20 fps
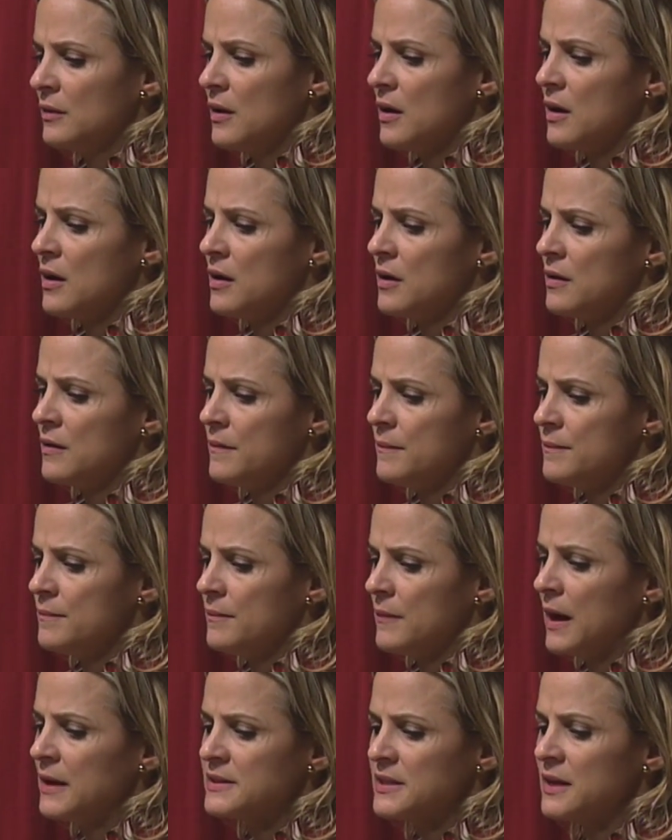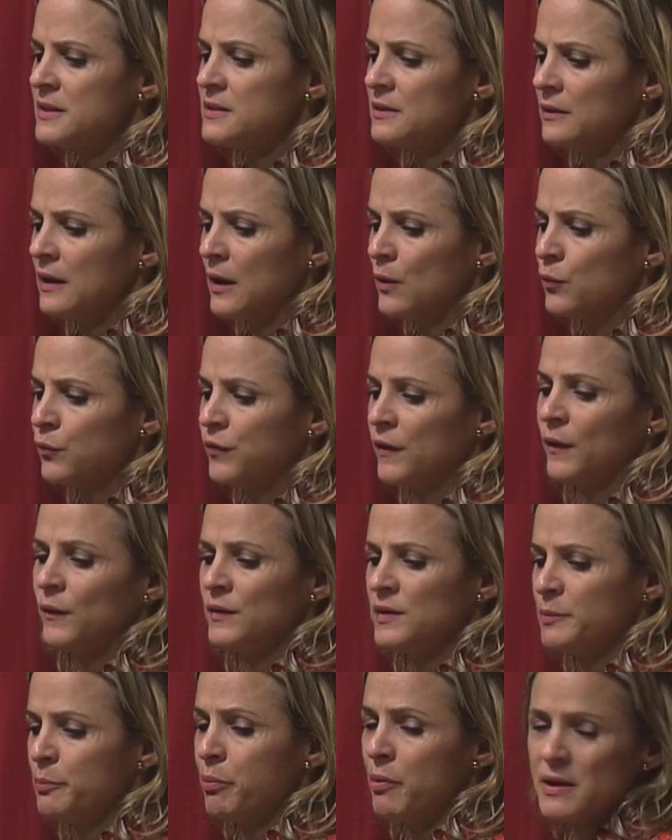I tend to like very
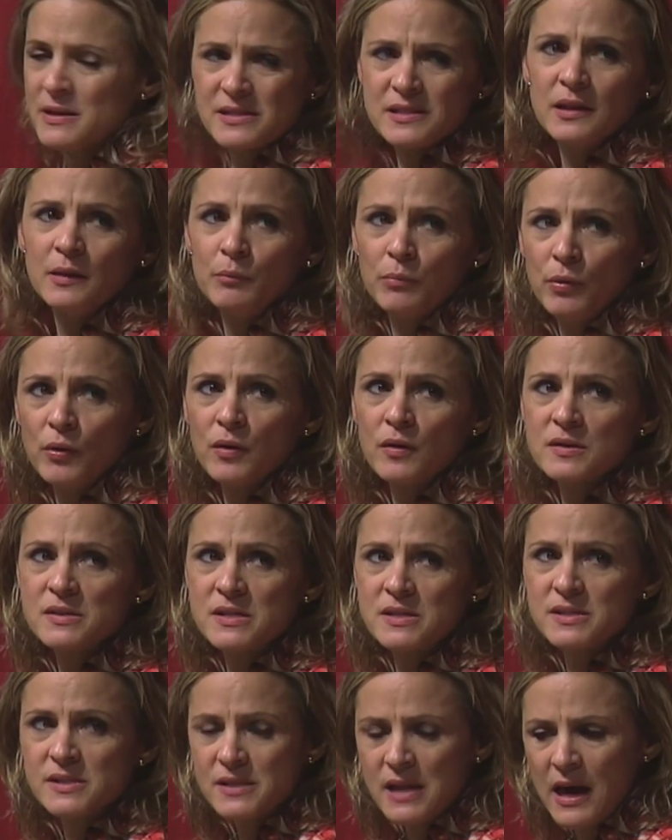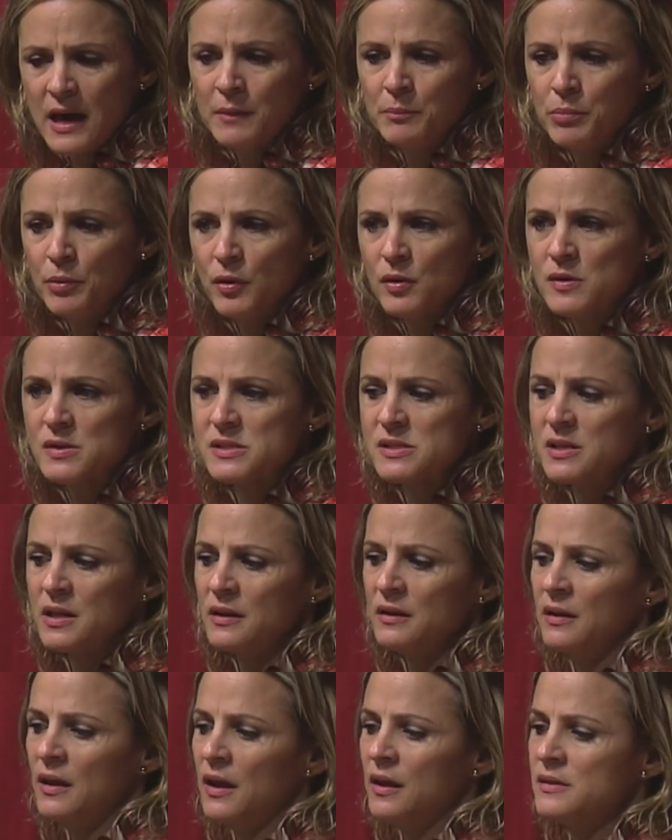depressing books and sad books,
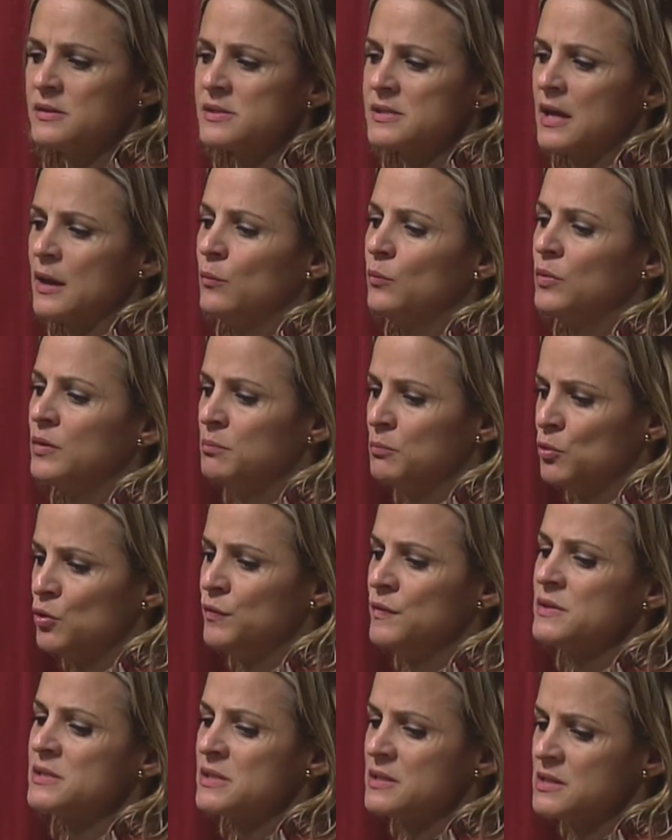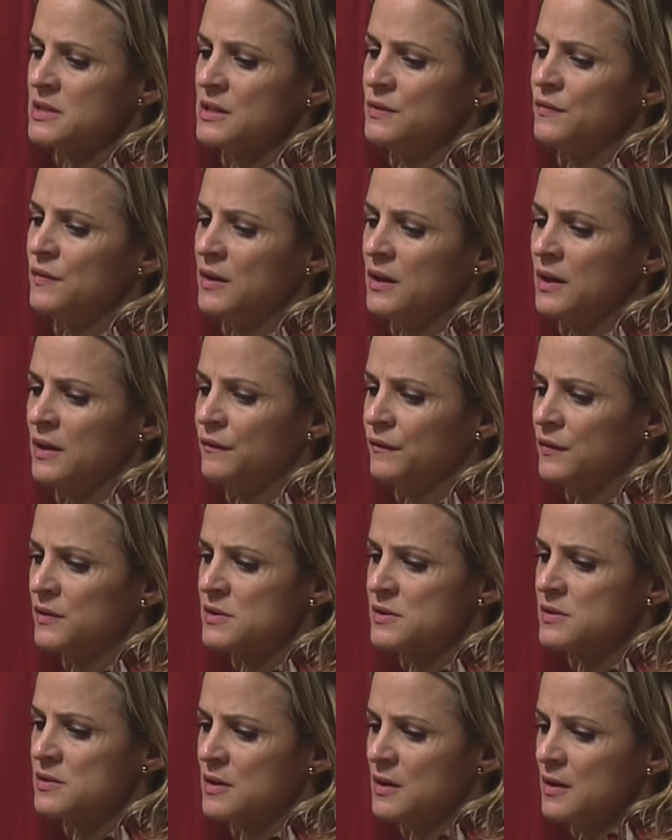and same with movies and TV. If
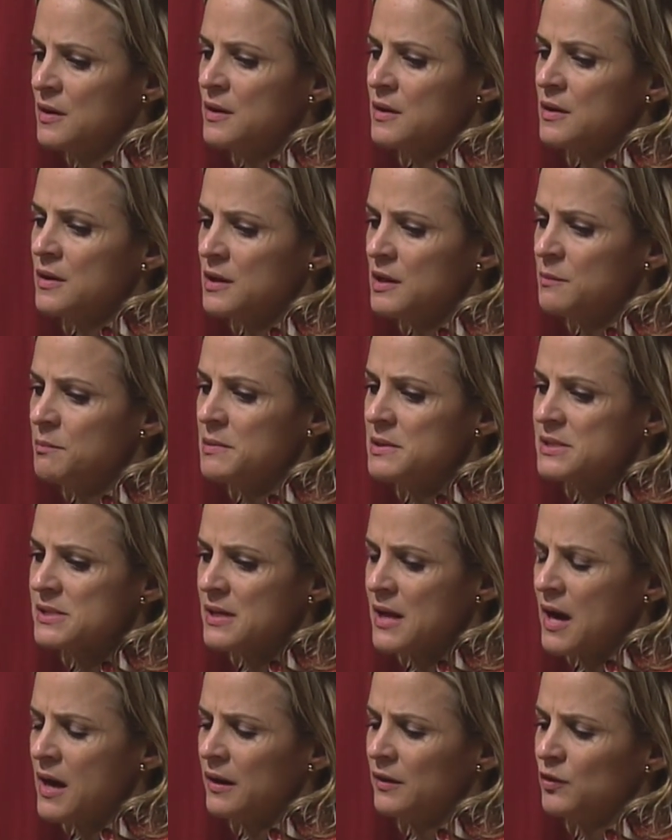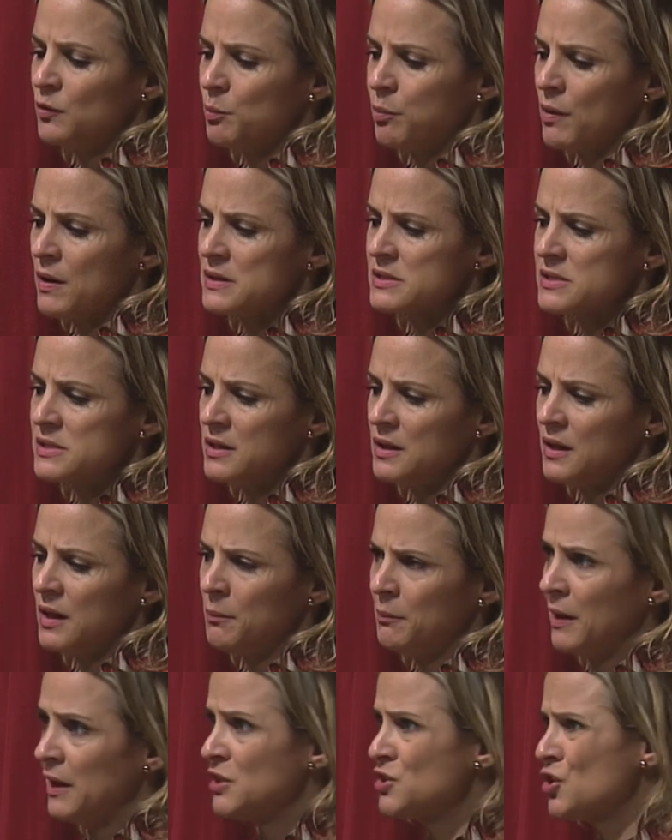it's going to be sad and depressing,
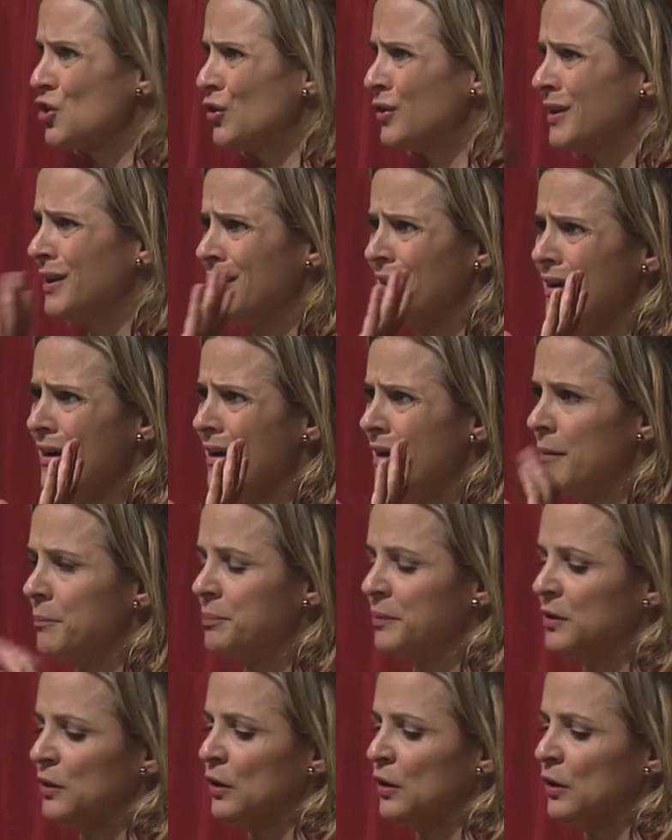I'm like, turn it up,